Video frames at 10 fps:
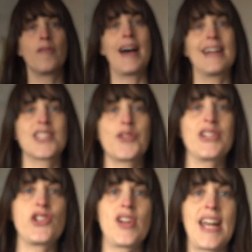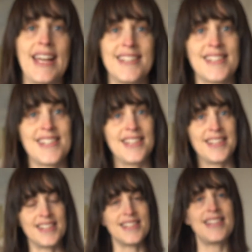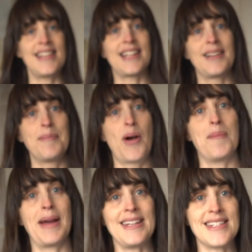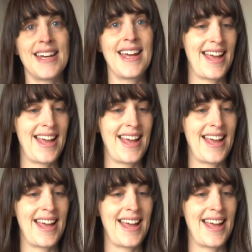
Hans Christian Andersen's Little Mermaid.